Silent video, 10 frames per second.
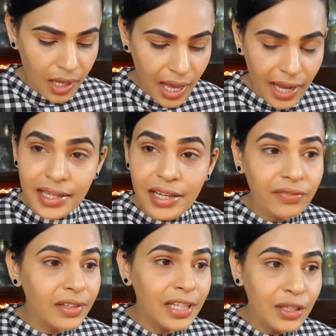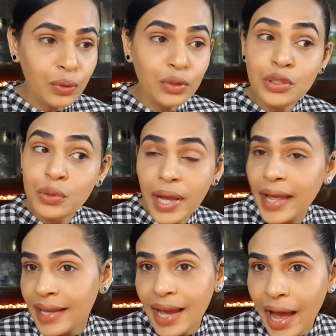I definitely don't do
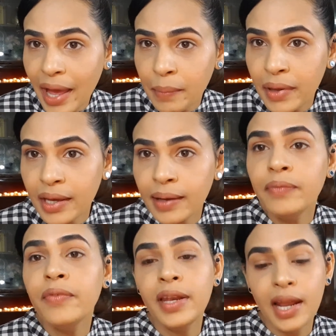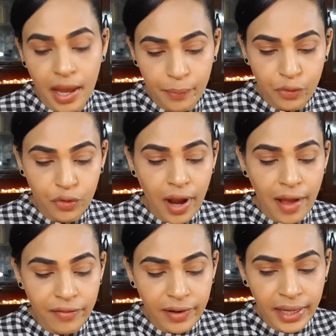any eye makeup when I'm
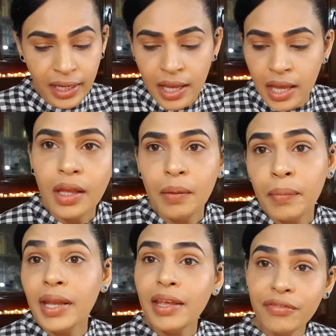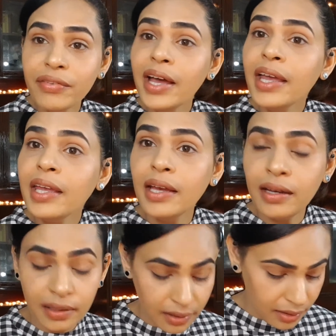traveling, but if
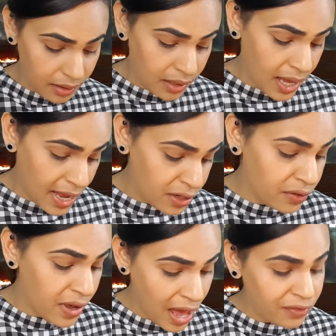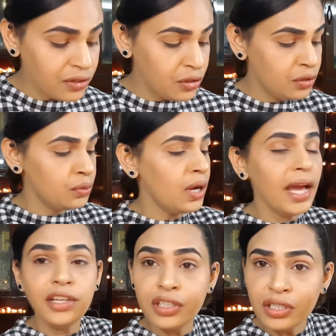I kind of have to do,
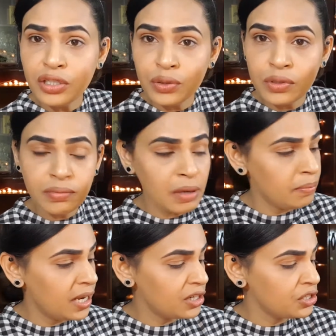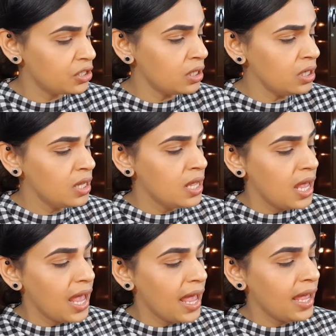I just use my blusher
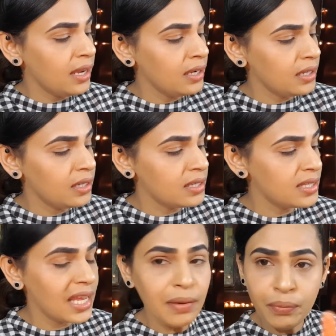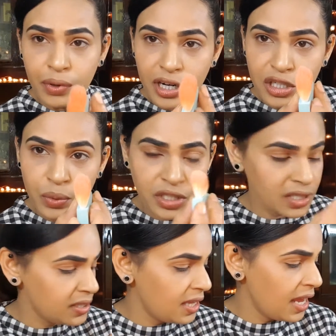and the same brush which
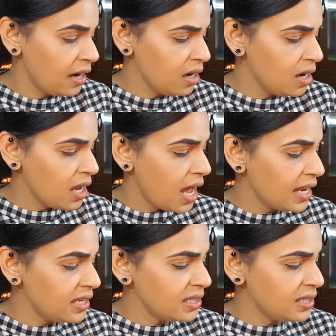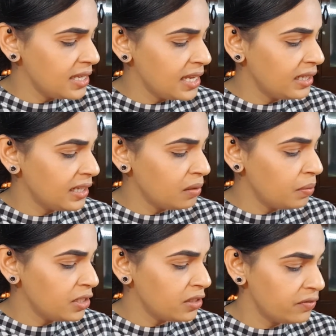is there. I just take a little
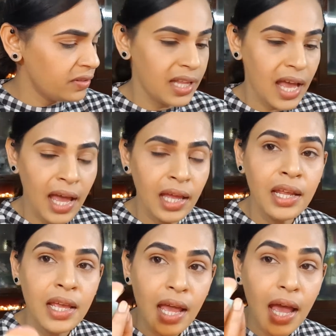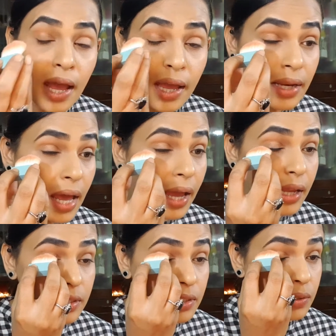bit of that and I
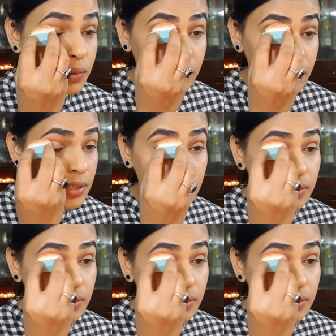just do this.